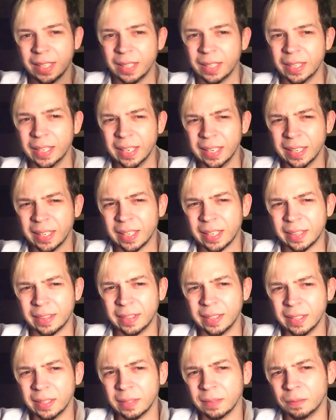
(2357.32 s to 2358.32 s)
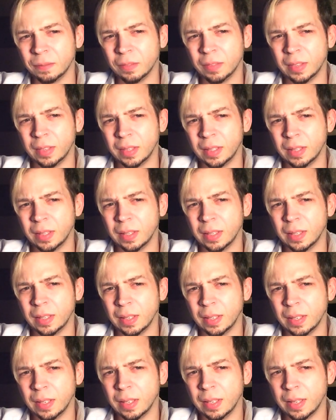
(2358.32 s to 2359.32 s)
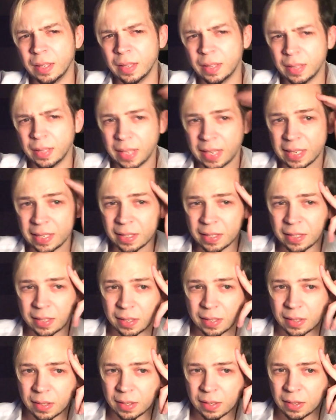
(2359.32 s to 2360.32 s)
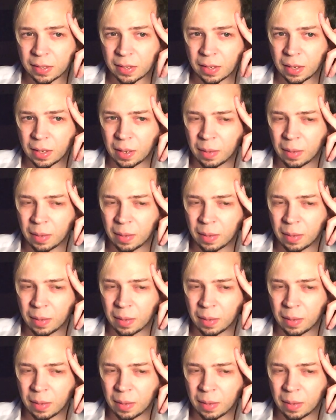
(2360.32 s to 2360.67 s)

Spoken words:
yeah, I think that's